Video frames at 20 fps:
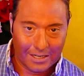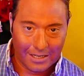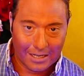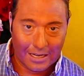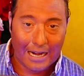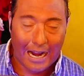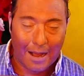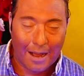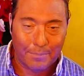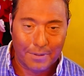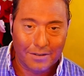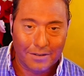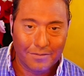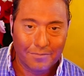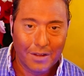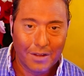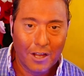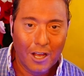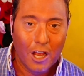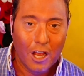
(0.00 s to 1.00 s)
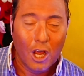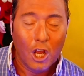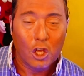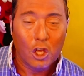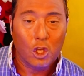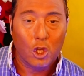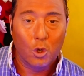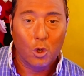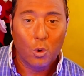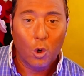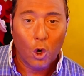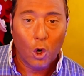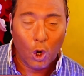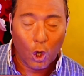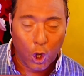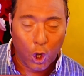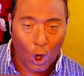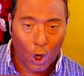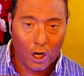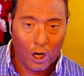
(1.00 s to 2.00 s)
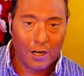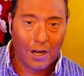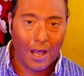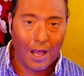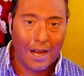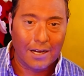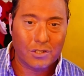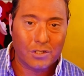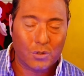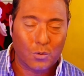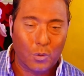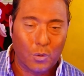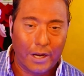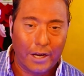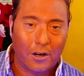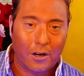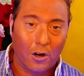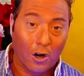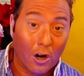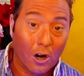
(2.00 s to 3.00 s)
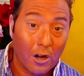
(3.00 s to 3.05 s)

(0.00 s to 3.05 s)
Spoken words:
It happened. You learned last week or